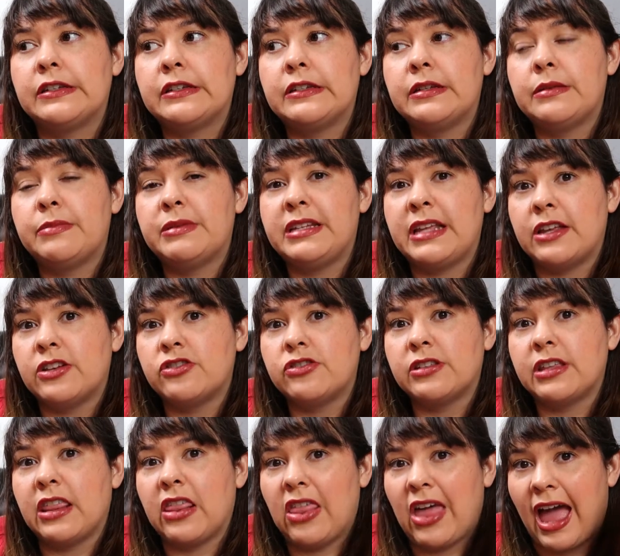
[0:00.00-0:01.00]
to
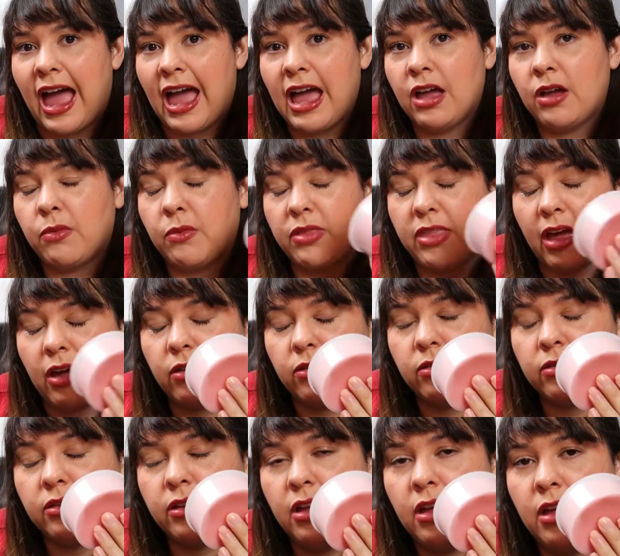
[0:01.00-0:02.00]
potentially that
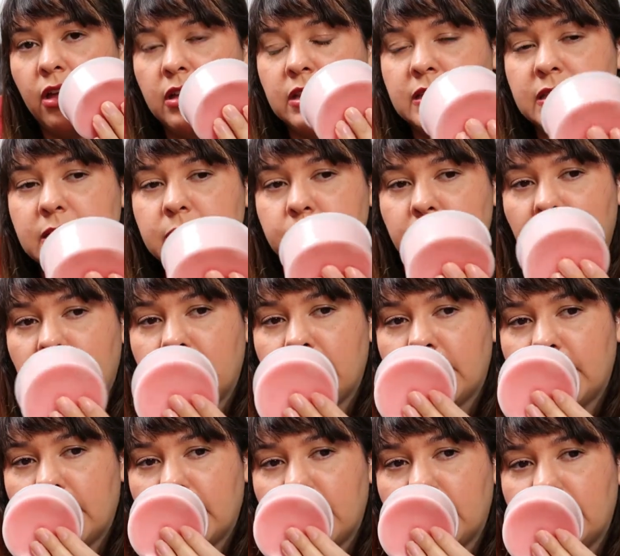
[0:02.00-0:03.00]
without
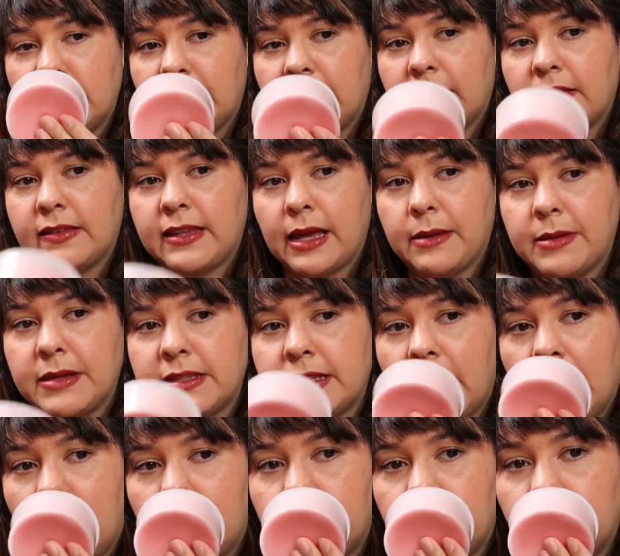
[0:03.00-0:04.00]
smelling it side by
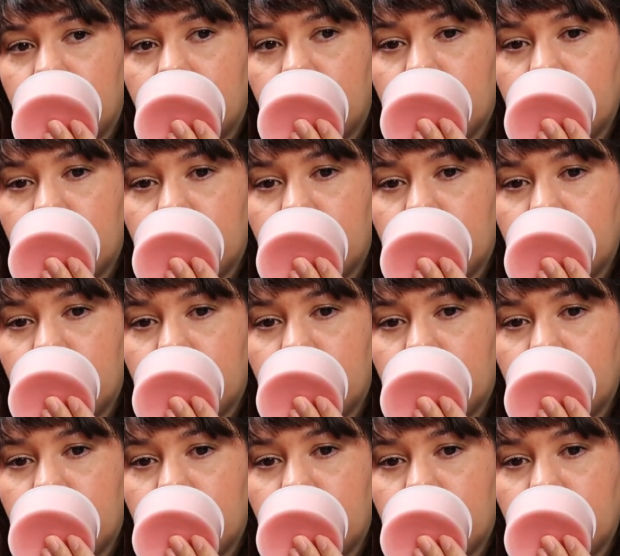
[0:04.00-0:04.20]
side.